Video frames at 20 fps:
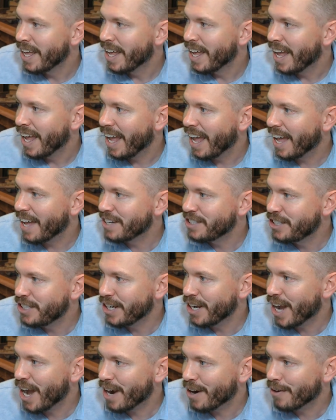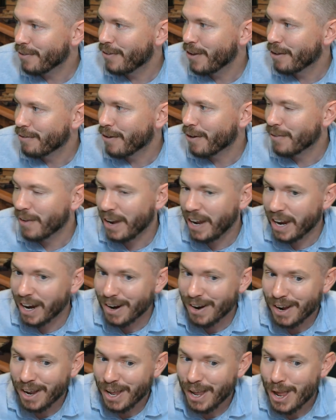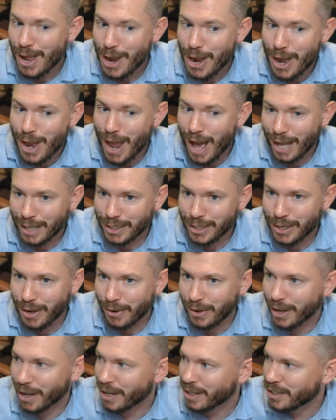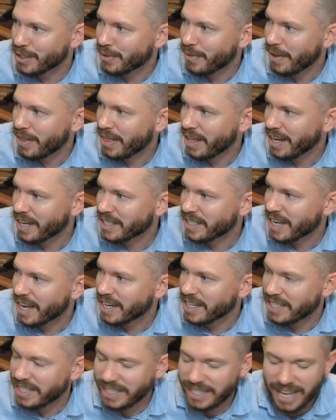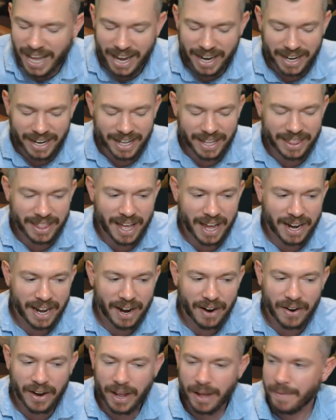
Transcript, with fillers: and geography of over here, not so good. So we think it's kind of set in that area.